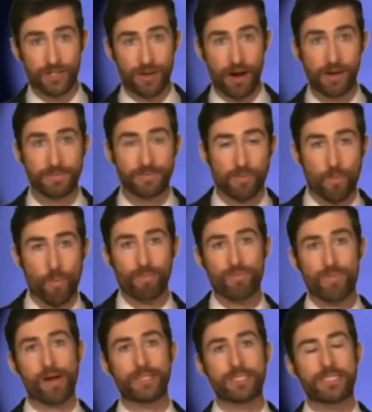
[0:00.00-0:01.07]
the engines
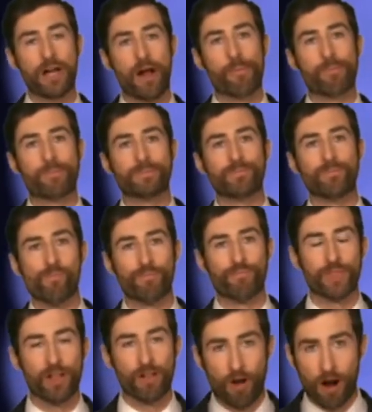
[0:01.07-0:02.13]
start, you know,
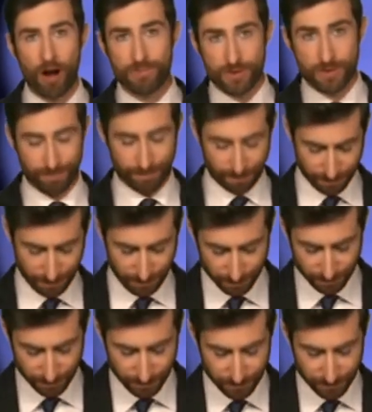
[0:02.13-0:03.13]
the alarms